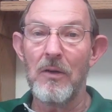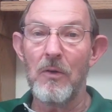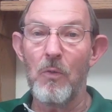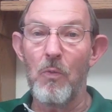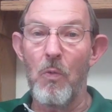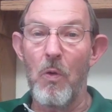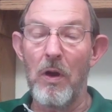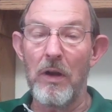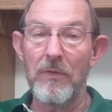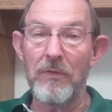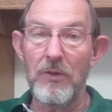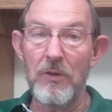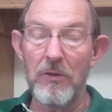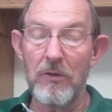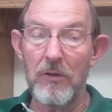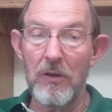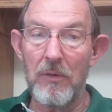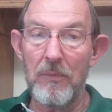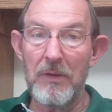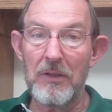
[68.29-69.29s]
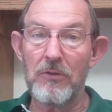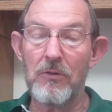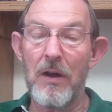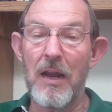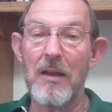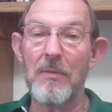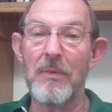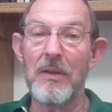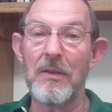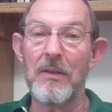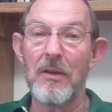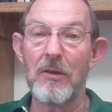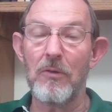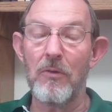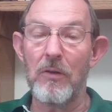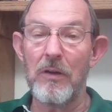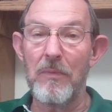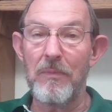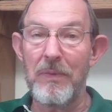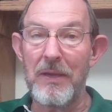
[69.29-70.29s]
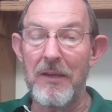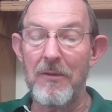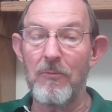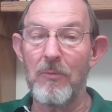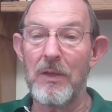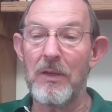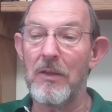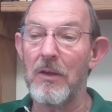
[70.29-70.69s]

One of you are going to betray me. They're going to beat me.